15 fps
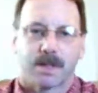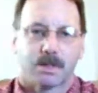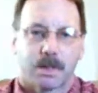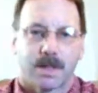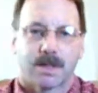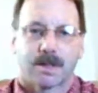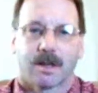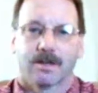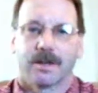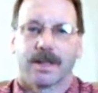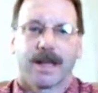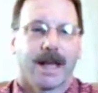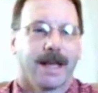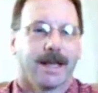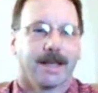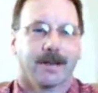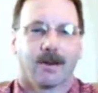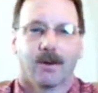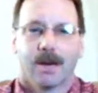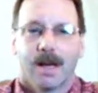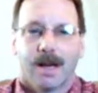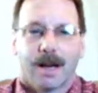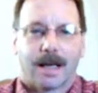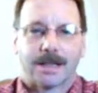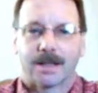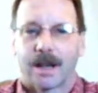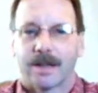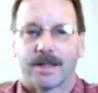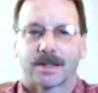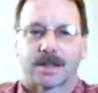pitch all day. Hey, you know, I
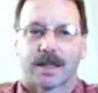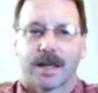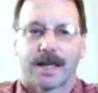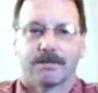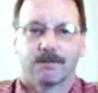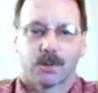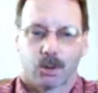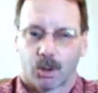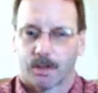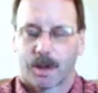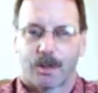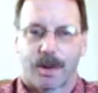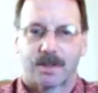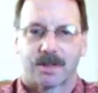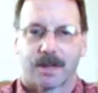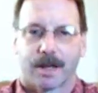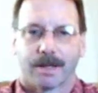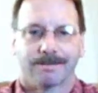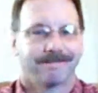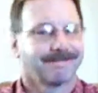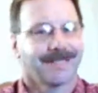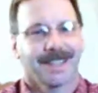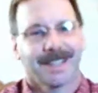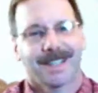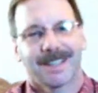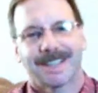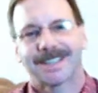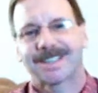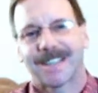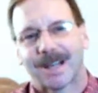saw this today, go to my website. Nah,
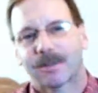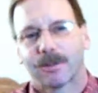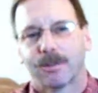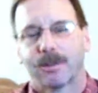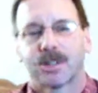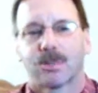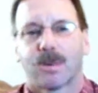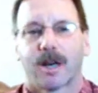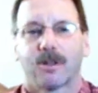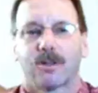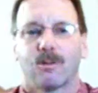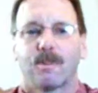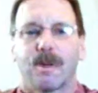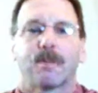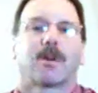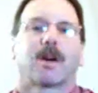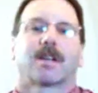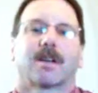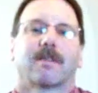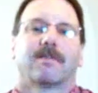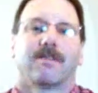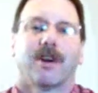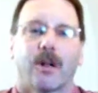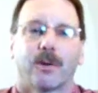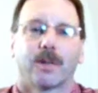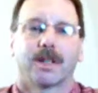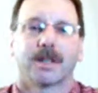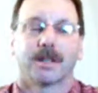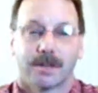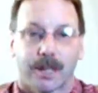that's not really what you want to do. People aren't going to follow
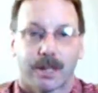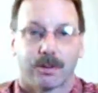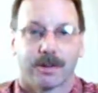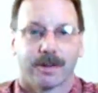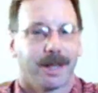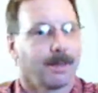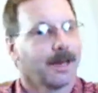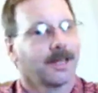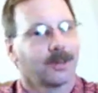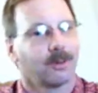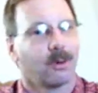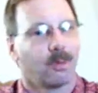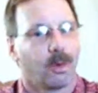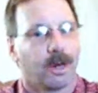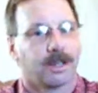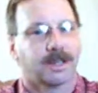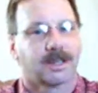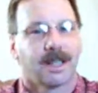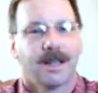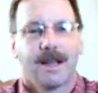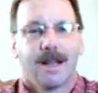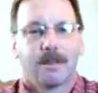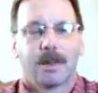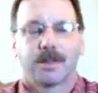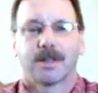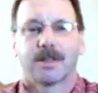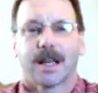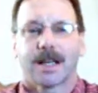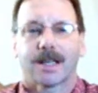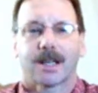you continually. They might do it once, but
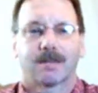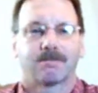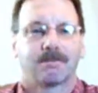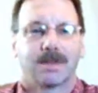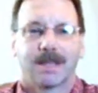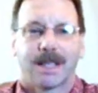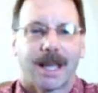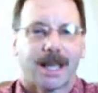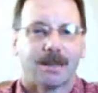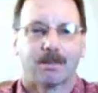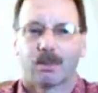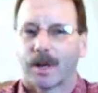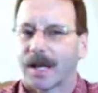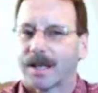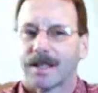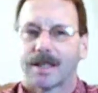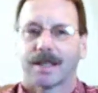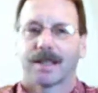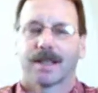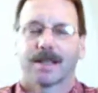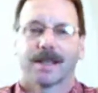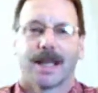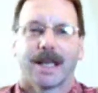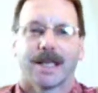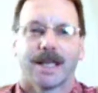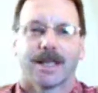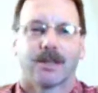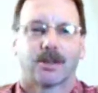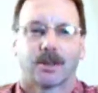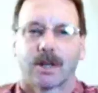you're not going to gain branding and gain
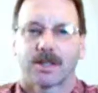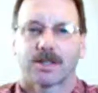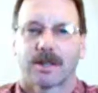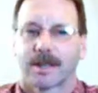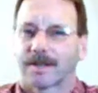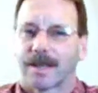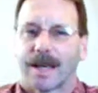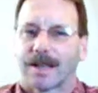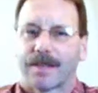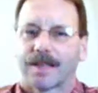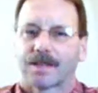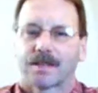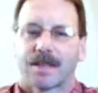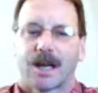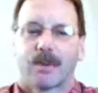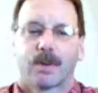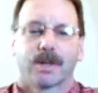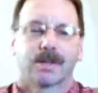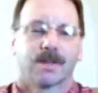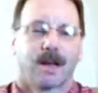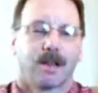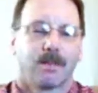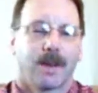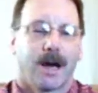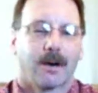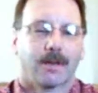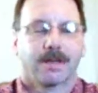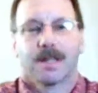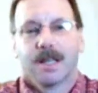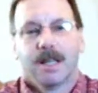any trust like that. That's not what it's all
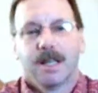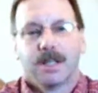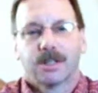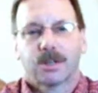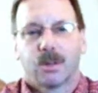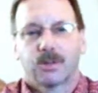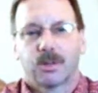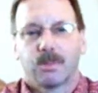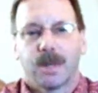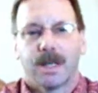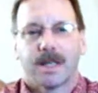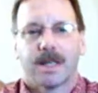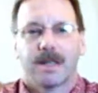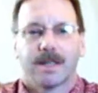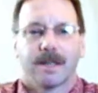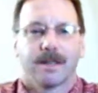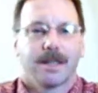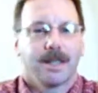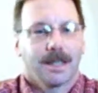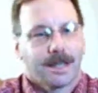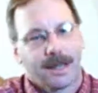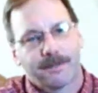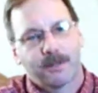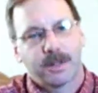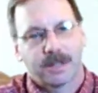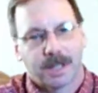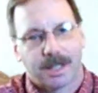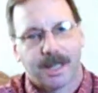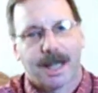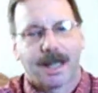about. Social media, and you give
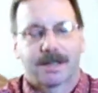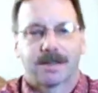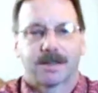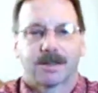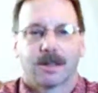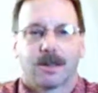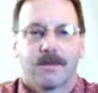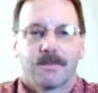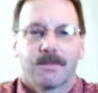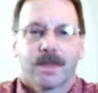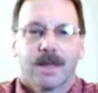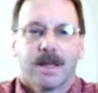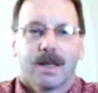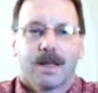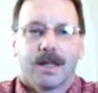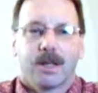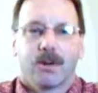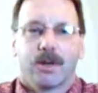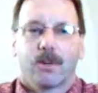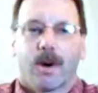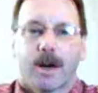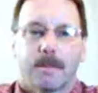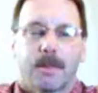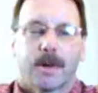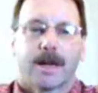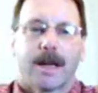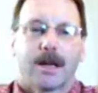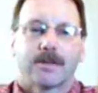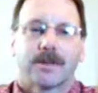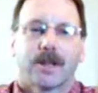what you get. So, you want to put
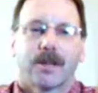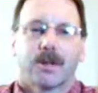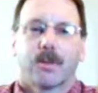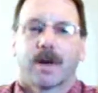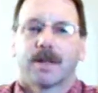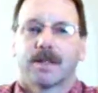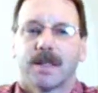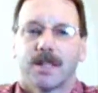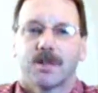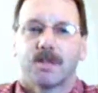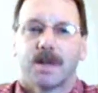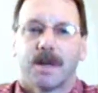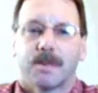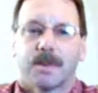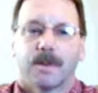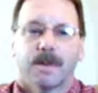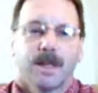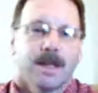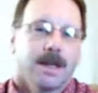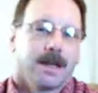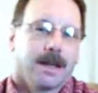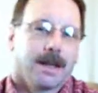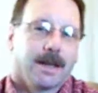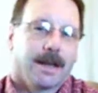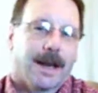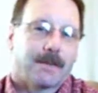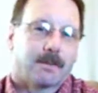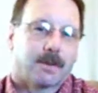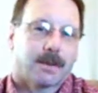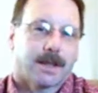it out there. You want to teach people and
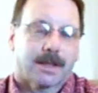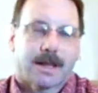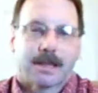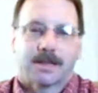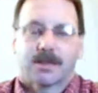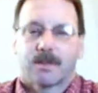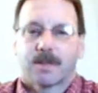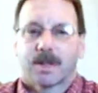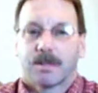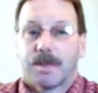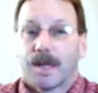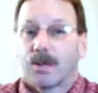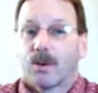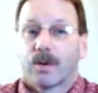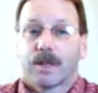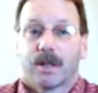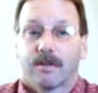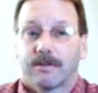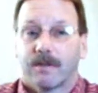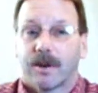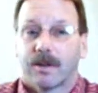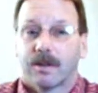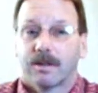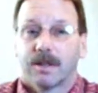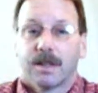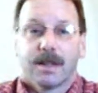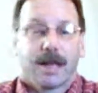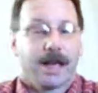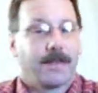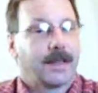have them click on something that may go to your funnel,
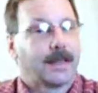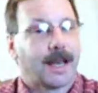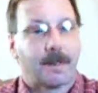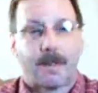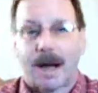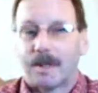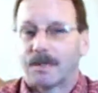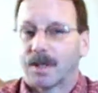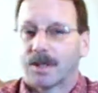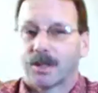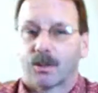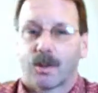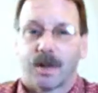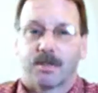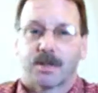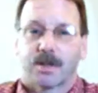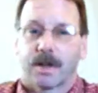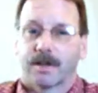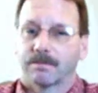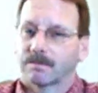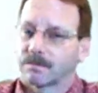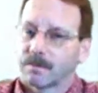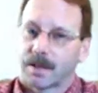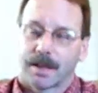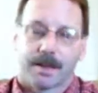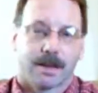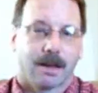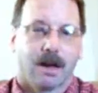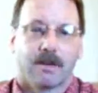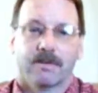and then let them opt into your website, and
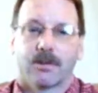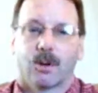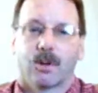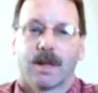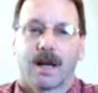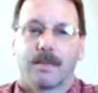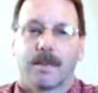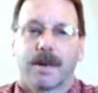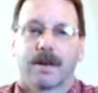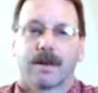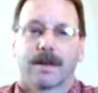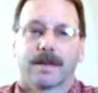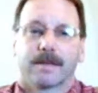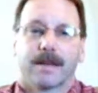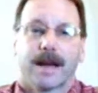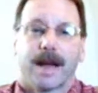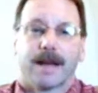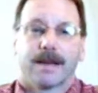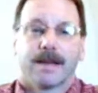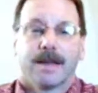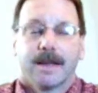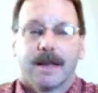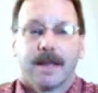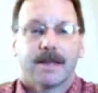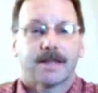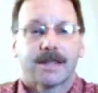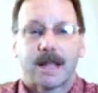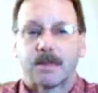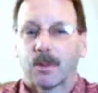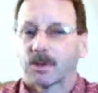it'll all flow a lot better like that. And the
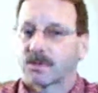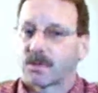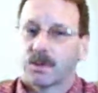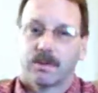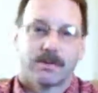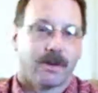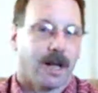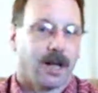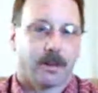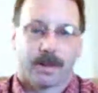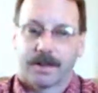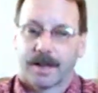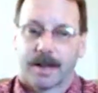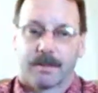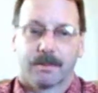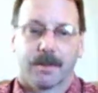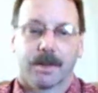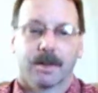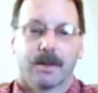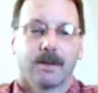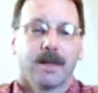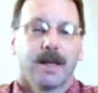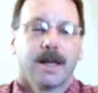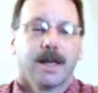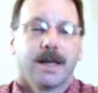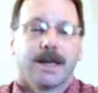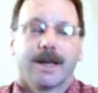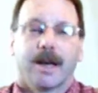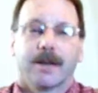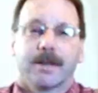same goes for you following them, you know.
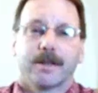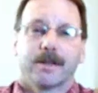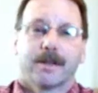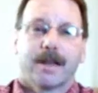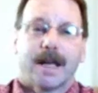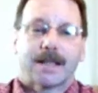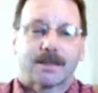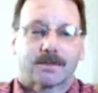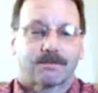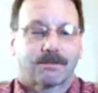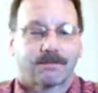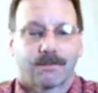Now, you're going to ask,